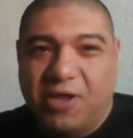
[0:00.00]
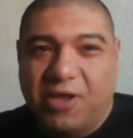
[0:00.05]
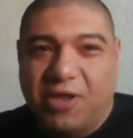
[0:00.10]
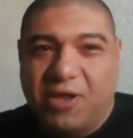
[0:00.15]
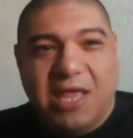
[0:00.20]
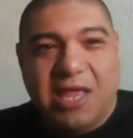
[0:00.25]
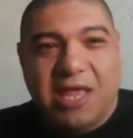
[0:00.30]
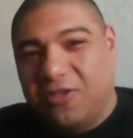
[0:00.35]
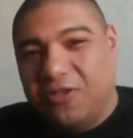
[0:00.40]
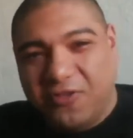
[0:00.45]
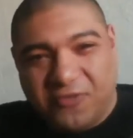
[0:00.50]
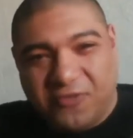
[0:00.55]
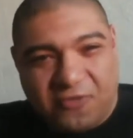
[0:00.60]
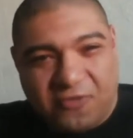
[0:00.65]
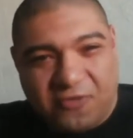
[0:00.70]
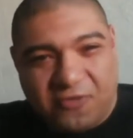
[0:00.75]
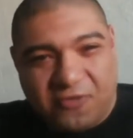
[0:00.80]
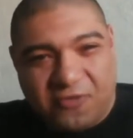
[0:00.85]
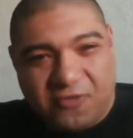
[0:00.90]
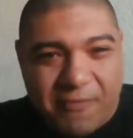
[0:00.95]
we cannot
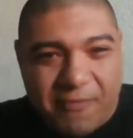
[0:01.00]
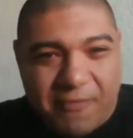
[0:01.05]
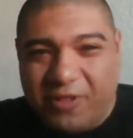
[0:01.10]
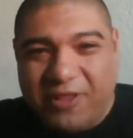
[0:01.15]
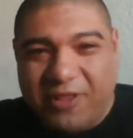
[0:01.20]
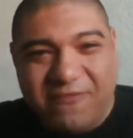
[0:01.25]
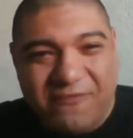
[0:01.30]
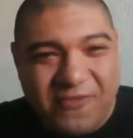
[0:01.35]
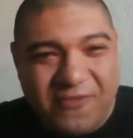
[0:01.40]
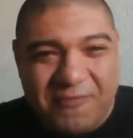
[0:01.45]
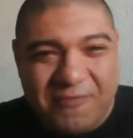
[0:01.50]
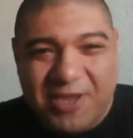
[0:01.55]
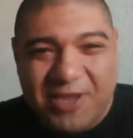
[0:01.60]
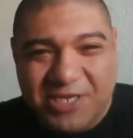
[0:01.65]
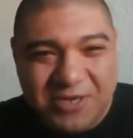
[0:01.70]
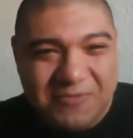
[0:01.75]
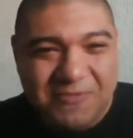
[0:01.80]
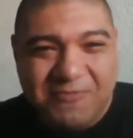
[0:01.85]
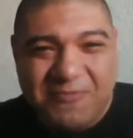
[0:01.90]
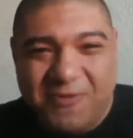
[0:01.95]
just grab all the
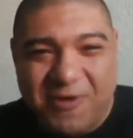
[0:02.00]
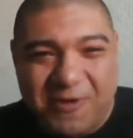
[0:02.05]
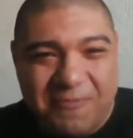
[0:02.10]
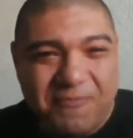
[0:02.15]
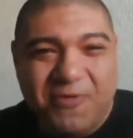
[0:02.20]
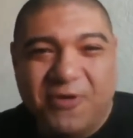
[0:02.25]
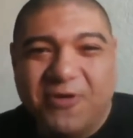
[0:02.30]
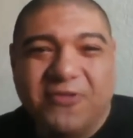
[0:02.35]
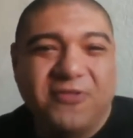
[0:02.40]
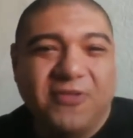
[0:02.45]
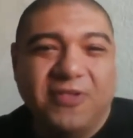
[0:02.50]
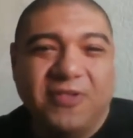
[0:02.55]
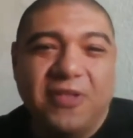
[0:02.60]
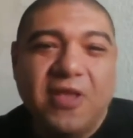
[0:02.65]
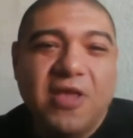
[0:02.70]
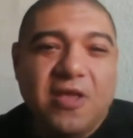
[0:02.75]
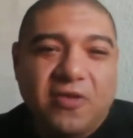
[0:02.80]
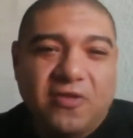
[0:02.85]
information of one person.